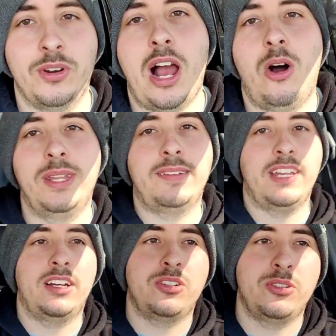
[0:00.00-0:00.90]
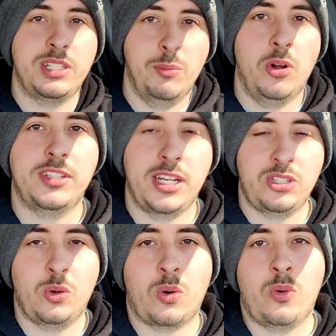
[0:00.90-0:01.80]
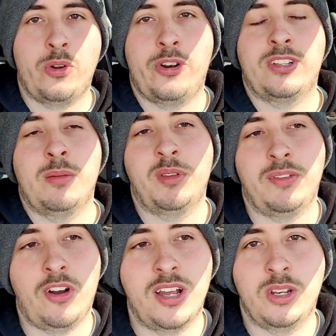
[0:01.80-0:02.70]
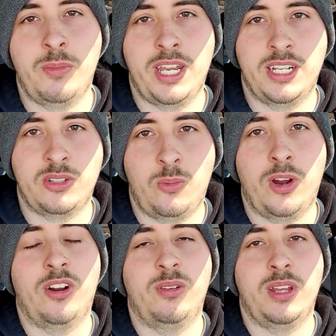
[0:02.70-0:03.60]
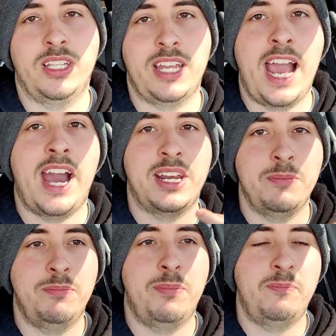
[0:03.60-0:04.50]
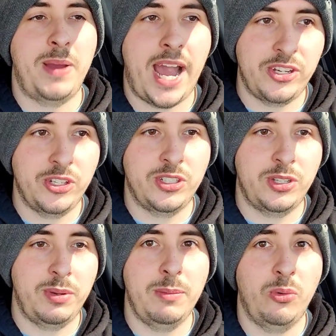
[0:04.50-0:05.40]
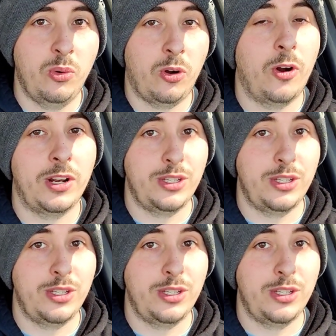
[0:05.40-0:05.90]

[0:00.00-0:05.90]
not only have they introduced the multi-store orders, but they've also made it to where it's adding batches to people who are already